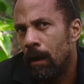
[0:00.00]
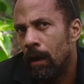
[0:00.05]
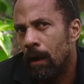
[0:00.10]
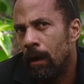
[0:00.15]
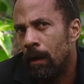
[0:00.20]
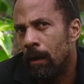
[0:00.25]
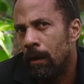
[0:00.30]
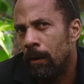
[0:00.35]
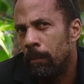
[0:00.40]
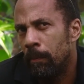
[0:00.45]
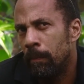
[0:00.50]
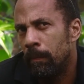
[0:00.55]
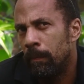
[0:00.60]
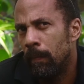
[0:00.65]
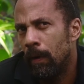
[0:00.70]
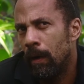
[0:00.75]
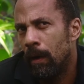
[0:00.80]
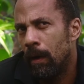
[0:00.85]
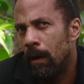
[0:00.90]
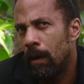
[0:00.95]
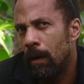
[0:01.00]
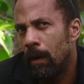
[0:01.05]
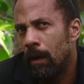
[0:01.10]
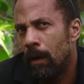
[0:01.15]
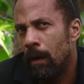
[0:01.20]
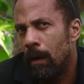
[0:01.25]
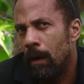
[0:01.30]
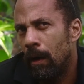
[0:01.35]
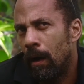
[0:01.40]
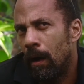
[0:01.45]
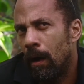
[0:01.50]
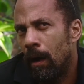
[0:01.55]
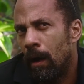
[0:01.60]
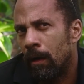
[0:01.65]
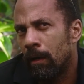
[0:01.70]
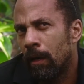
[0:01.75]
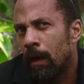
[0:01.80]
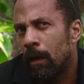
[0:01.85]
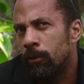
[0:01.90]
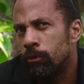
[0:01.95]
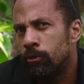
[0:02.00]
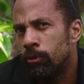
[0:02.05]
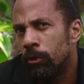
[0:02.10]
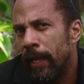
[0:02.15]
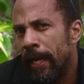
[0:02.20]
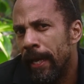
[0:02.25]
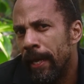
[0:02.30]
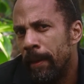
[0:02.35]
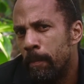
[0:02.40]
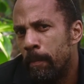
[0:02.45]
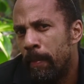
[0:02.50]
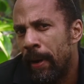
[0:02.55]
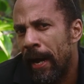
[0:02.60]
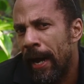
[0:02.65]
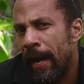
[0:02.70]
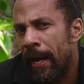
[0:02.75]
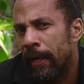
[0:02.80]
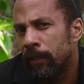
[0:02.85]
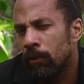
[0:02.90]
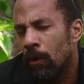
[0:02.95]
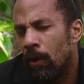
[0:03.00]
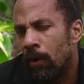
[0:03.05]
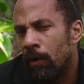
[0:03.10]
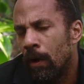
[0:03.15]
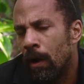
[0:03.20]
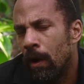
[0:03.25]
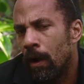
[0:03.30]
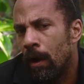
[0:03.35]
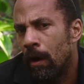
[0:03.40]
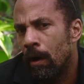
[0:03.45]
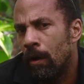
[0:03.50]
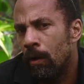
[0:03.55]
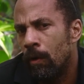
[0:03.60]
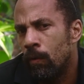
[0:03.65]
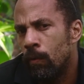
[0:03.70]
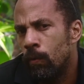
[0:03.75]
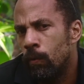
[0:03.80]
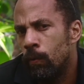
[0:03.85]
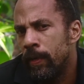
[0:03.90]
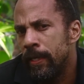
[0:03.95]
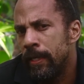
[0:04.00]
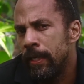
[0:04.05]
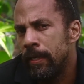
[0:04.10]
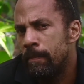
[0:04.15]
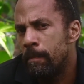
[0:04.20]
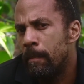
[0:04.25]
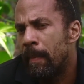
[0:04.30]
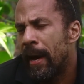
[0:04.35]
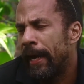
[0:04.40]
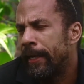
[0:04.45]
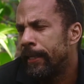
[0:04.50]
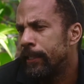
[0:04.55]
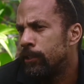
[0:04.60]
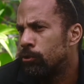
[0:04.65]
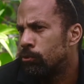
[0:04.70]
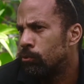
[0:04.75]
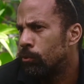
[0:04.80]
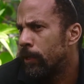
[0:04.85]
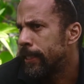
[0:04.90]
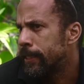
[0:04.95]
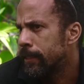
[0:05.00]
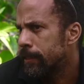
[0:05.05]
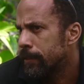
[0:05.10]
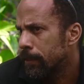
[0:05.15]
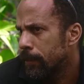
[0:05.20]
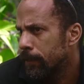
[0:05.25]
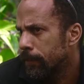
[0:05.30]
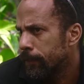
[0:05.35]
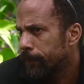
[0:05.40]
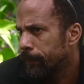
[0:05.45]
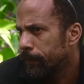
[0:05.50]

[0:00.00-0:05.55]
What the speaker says: a cultural impact on how we manage risk.